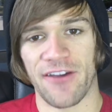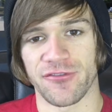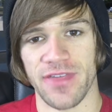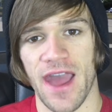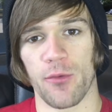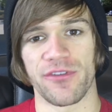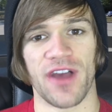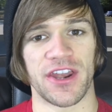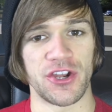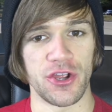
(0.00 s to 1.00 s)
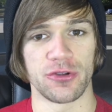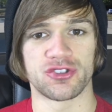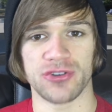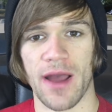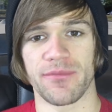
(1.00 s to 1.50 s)
After that, we've got a new
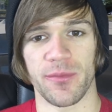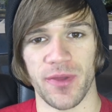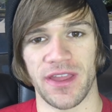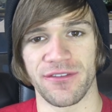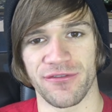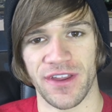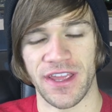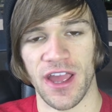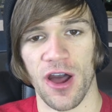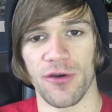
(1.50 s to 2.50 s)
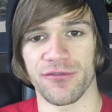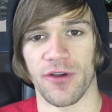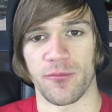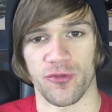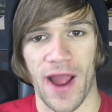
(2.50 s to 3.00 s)
drop the pin video
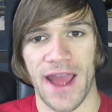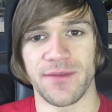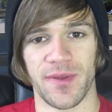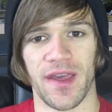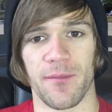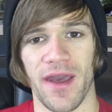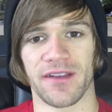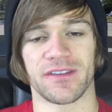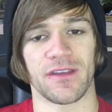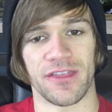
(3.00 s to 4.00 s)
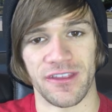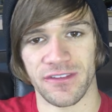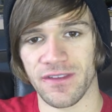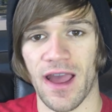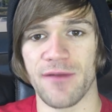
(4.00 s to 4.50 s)
from Ride BMX,
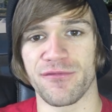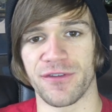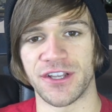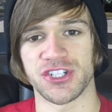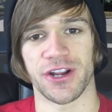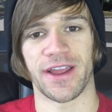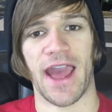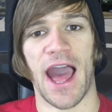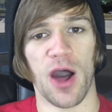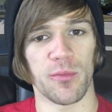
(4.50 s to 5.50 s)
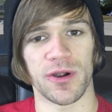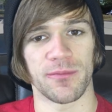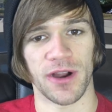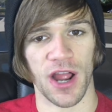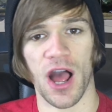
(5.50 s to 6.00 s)
this time featuring
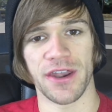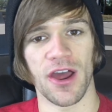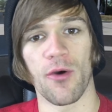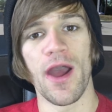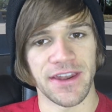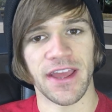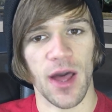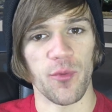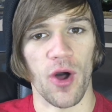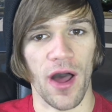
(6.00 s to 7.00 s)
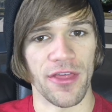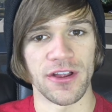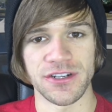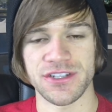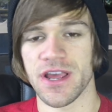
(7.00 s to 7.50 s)
Albert Mercado and a couple
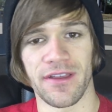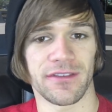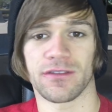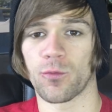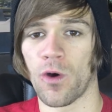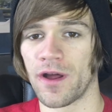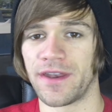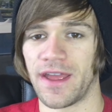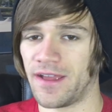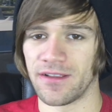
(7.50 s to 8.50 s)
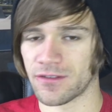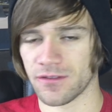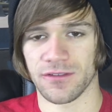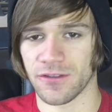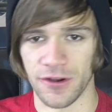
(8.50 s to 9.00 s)
others. This one
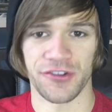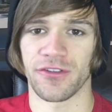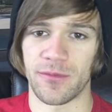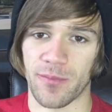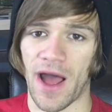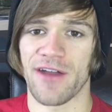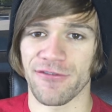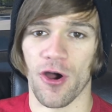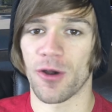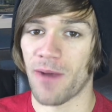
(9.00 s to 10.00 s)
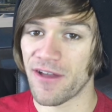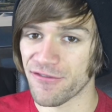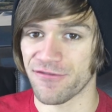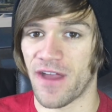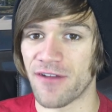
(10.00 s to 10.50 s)
is seriously by far my
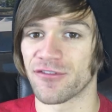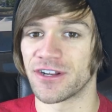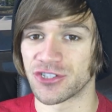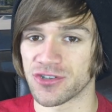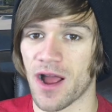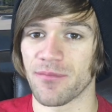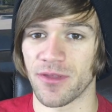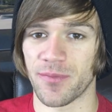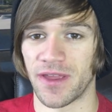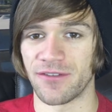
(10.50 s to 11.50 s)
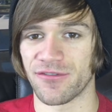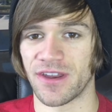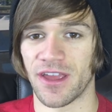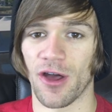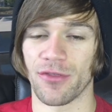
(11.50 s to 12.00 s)
favorite drop the pin
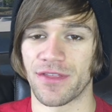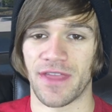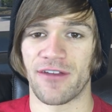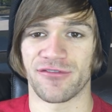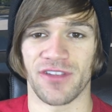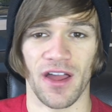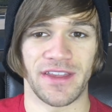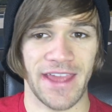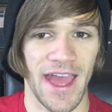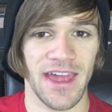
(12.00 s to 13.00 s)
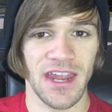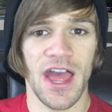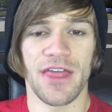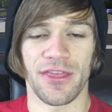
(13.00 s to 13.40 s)
video that they've done yet.